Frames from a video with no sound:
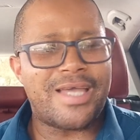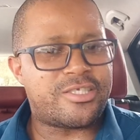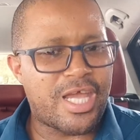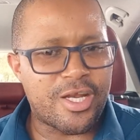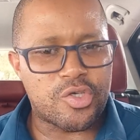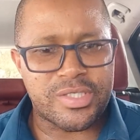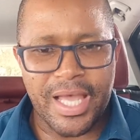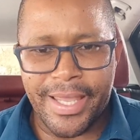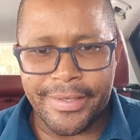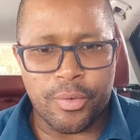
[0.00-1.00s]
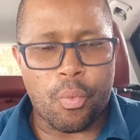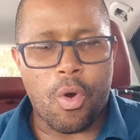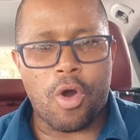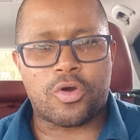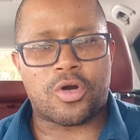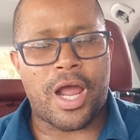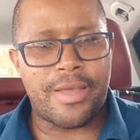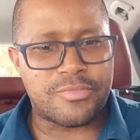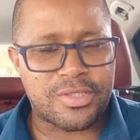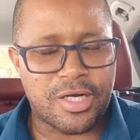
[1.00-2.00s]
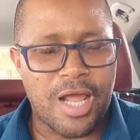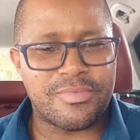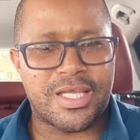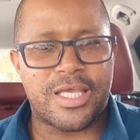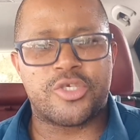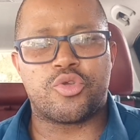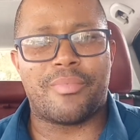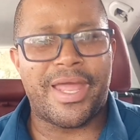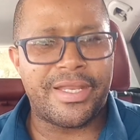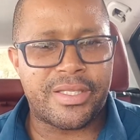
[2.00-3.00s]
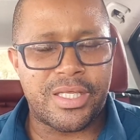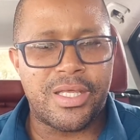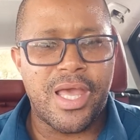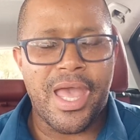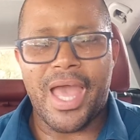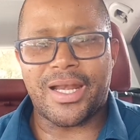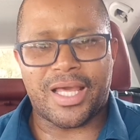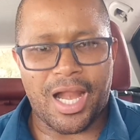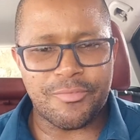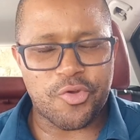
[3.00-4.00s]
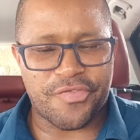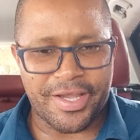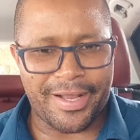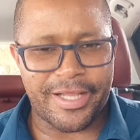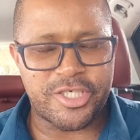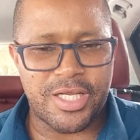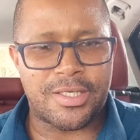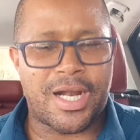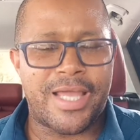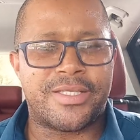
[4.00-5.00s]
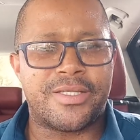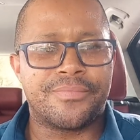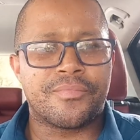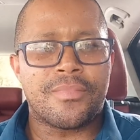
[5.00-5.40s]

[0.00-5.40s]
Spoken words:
genocide, war crimes, crimes against humanity, and crimes of aggression, right?